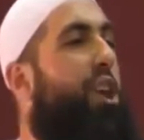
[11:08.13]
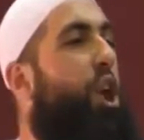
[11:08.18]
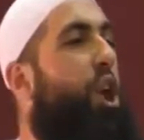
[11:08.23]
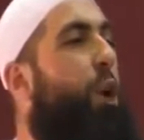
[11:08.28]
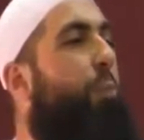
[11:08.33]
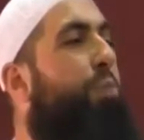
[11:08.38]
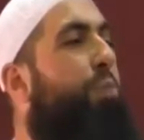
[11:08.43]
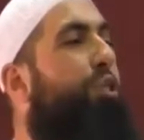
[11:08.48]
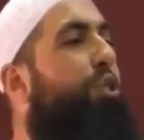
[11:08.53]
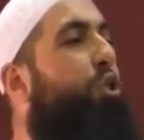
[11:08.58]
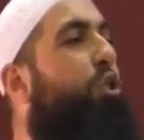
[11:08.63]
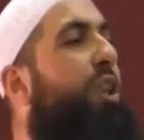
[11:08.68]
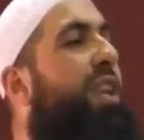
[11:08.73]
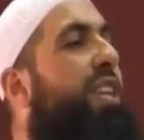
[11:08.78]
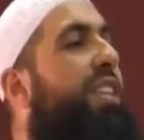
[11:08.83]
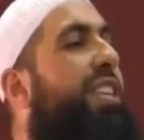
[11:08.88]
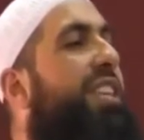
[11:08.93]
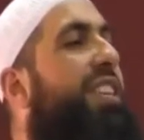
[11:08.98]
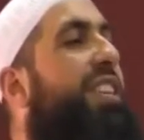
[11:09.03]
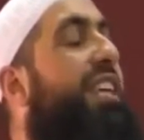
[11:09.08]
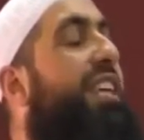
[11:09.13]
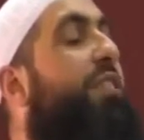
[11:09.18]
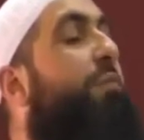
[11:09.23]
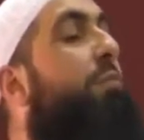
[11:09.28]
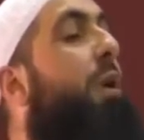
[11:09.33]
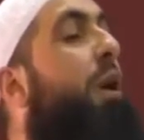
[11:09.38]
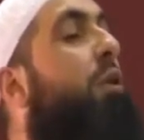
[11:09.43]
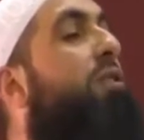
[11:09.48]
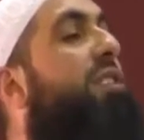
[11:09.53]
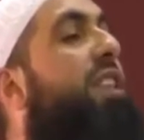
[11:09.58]
an opportunity
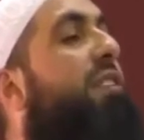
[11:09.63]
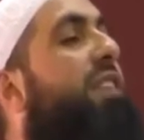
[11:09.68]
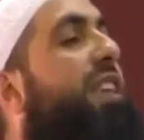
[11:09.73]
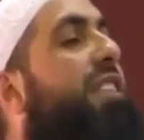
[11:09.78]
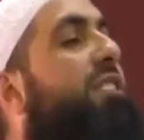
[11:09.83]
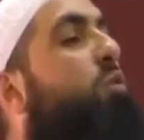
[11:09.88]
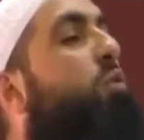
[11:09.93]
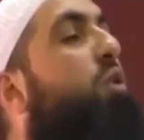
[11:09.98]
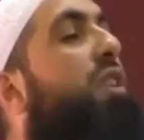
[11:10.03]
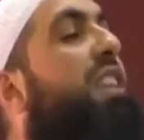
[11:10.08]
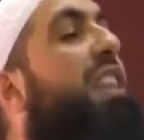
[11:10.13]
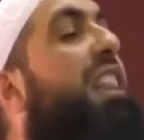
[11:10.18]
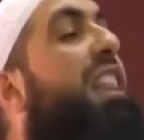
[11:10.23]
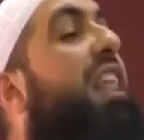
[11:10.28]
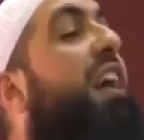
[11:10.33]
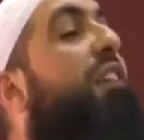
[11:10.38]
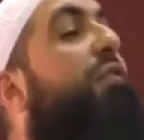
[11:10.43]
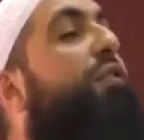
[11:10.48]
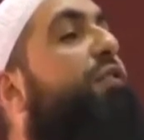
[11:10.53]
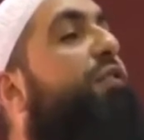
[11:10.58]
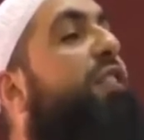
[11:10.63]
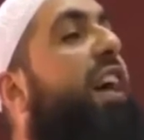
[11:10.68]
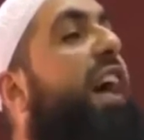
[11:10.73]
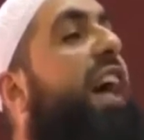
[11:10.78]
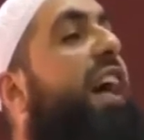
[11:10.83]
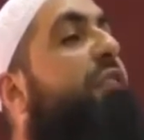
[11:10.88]
that most of us would love